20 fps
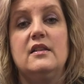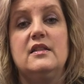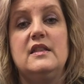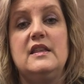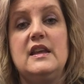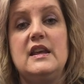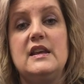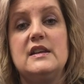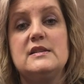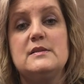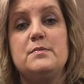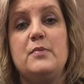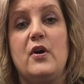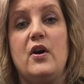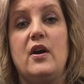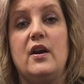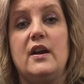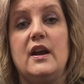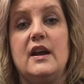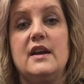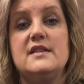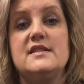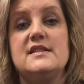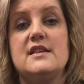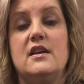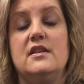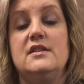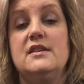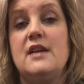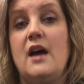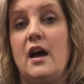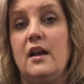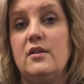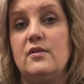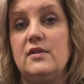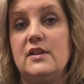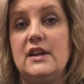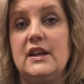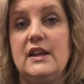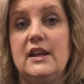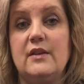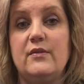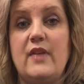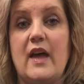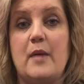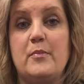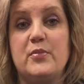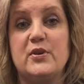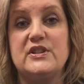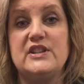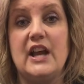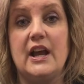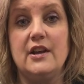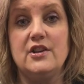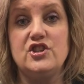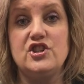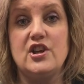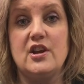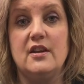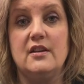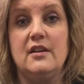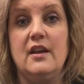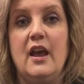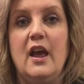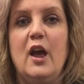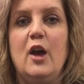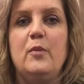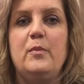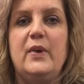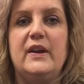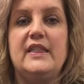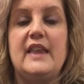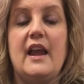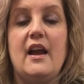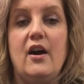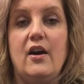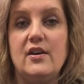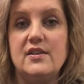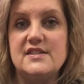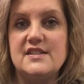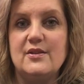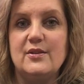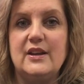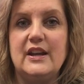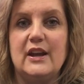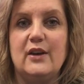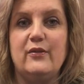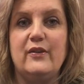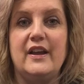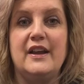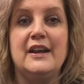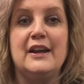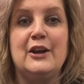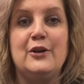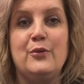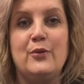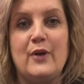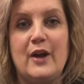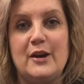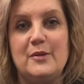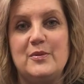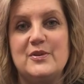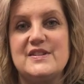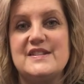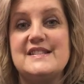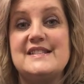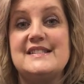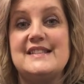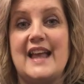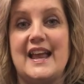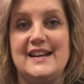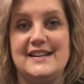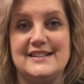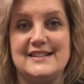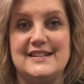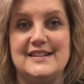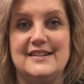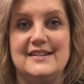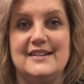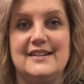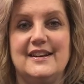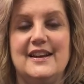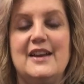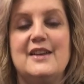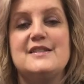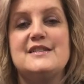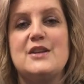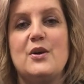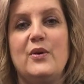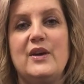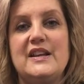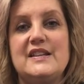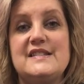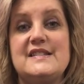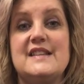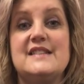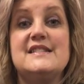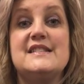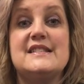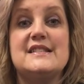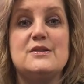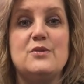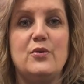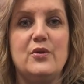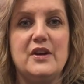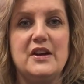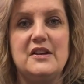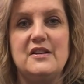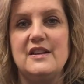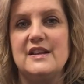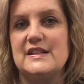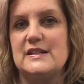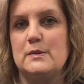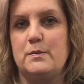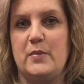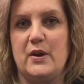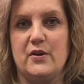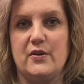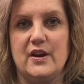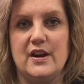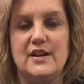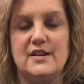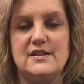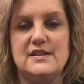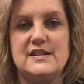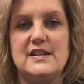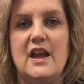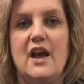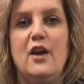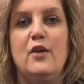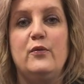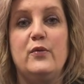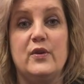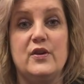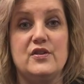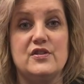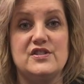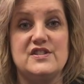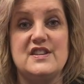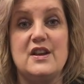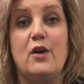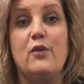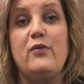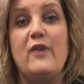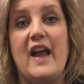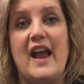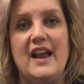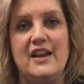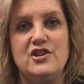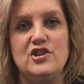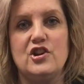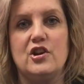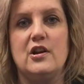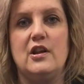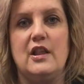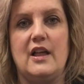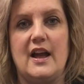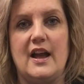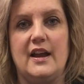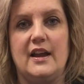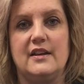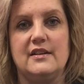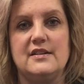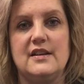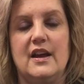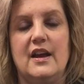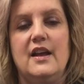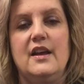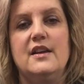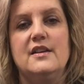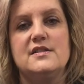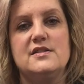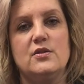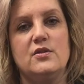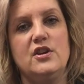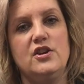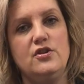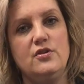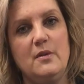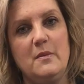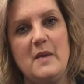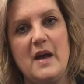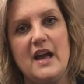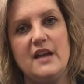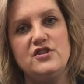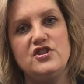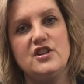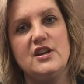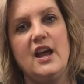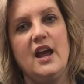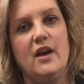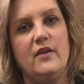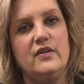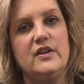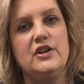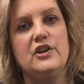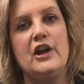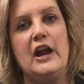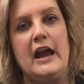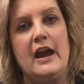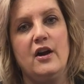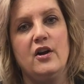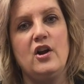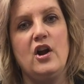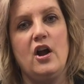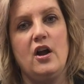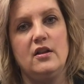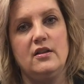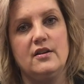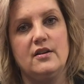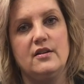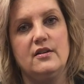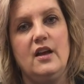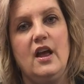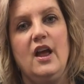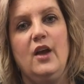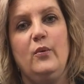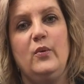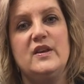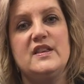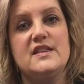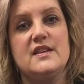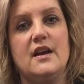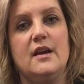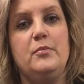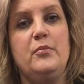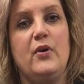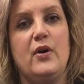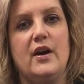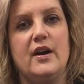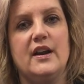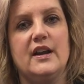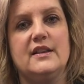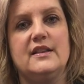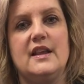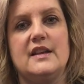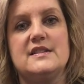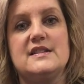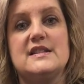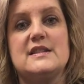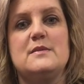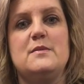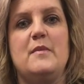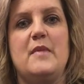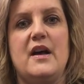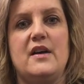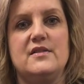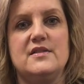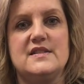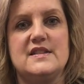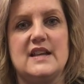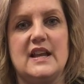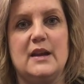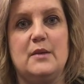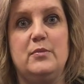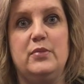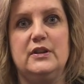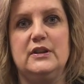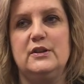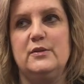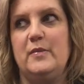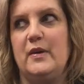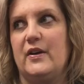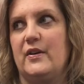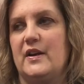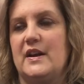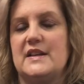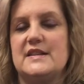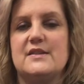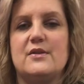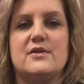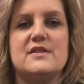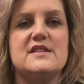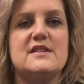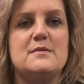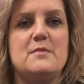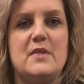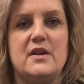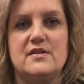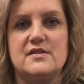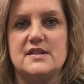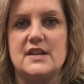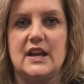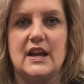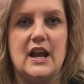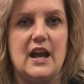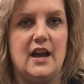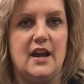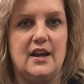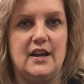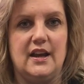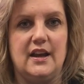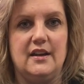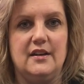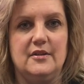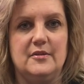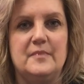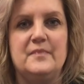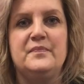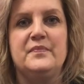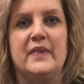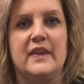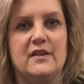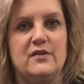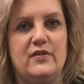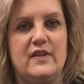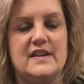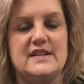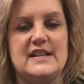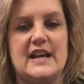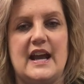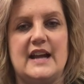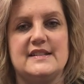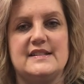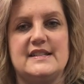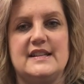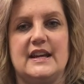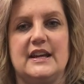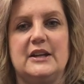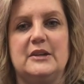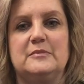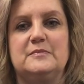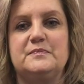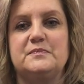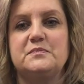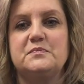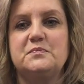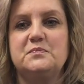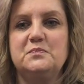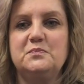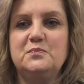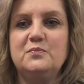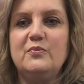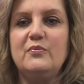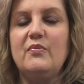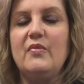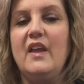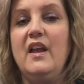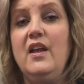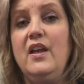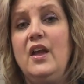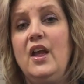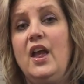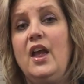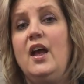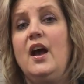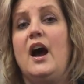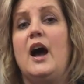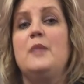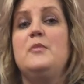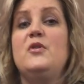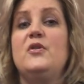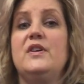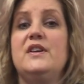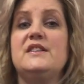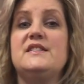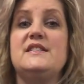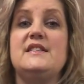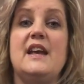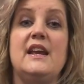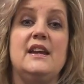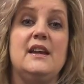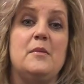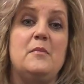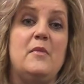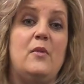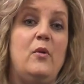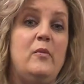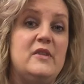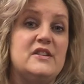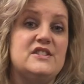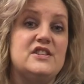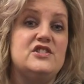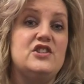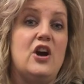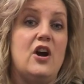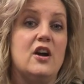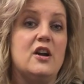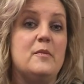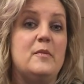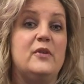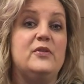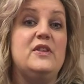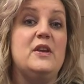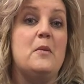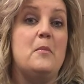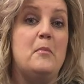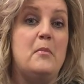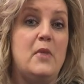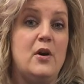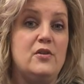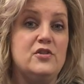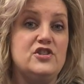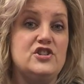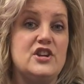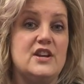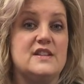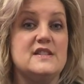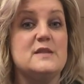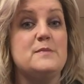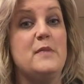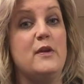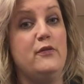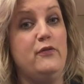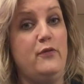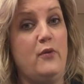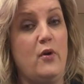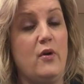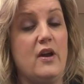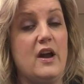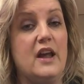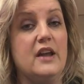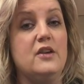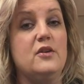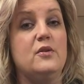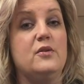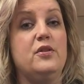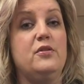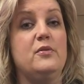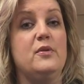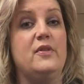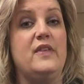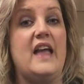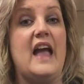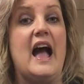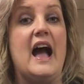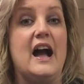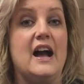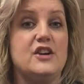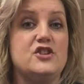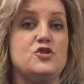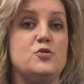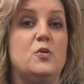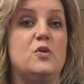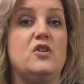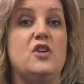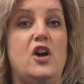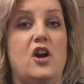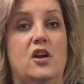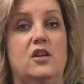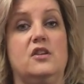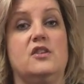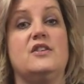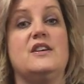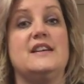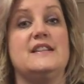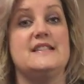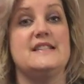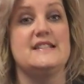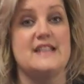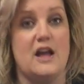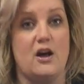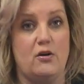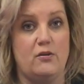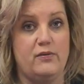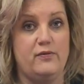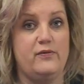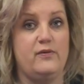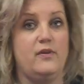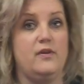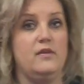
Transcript: These products not only give that protection, but they also give an incredible scent. So a sensorial experience for yourself and your client. So can you imagine having your hair colored with a product that smells like blueberries or smells like honey? Fantastic. I'm going to take a moment to talk about the emulsions before I go through the actual color itself.